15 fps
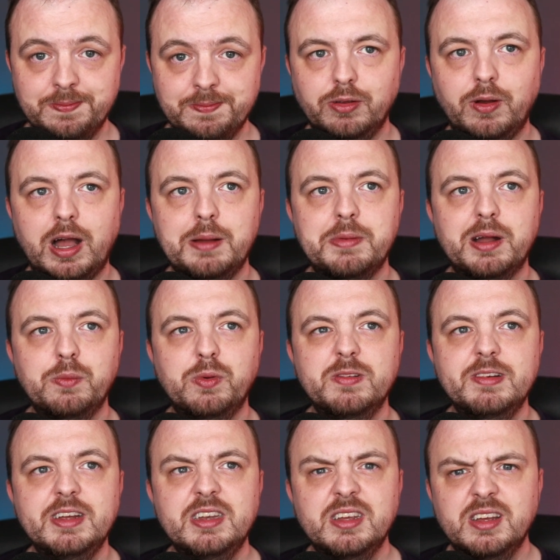So am I
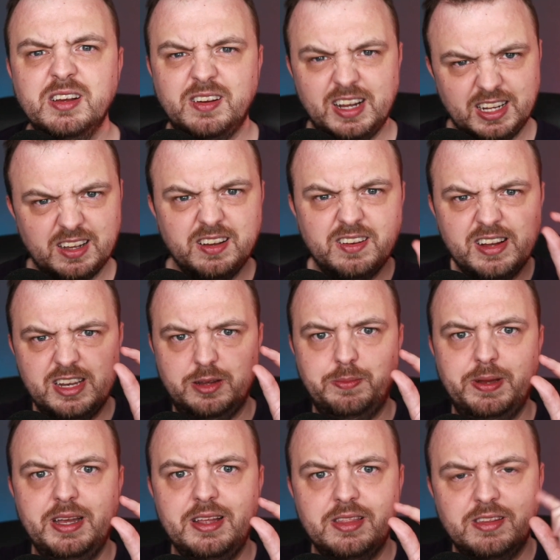worried? Like, a little
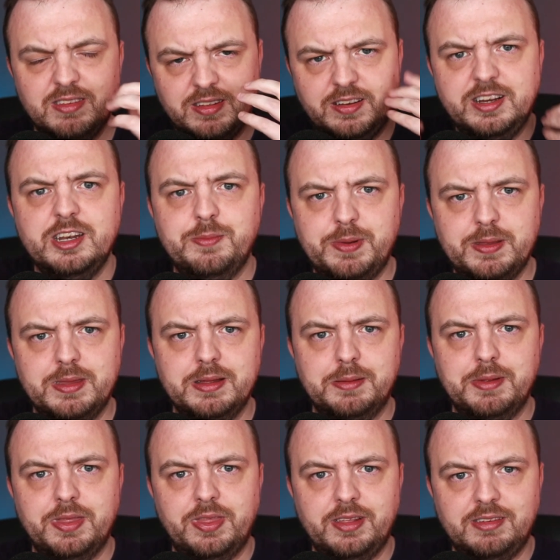bit. There's a little bit
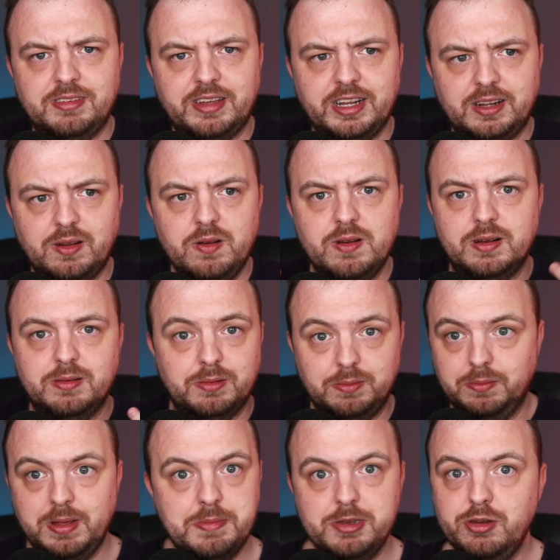that it's like, oh,
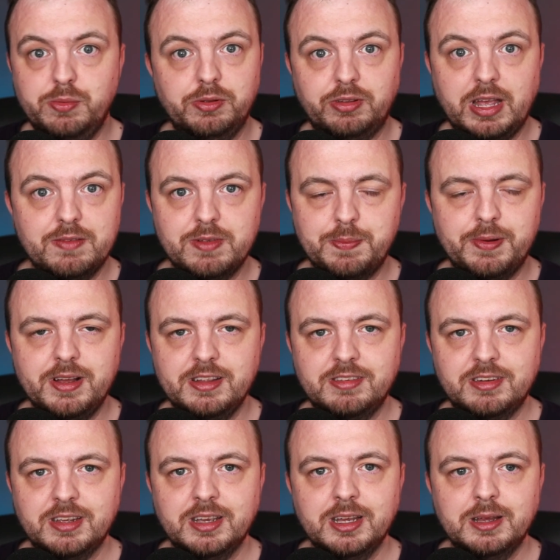maybe New World's getting
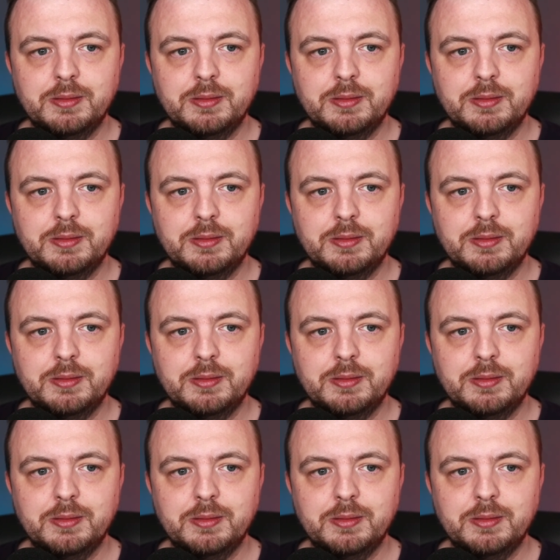replaced.